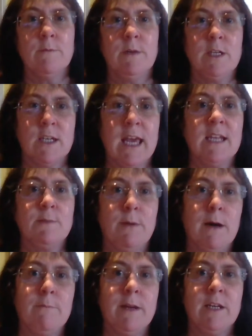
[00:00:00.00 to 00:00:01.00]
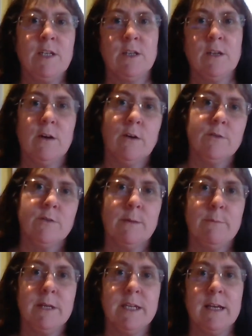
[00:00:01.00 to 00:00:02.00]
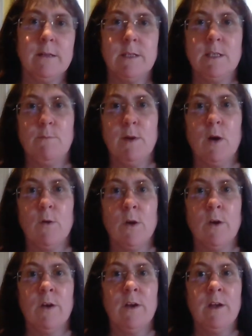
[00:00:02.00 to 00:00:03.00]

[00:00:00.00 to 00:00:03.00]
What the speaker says: which gets published on somebody else's blog.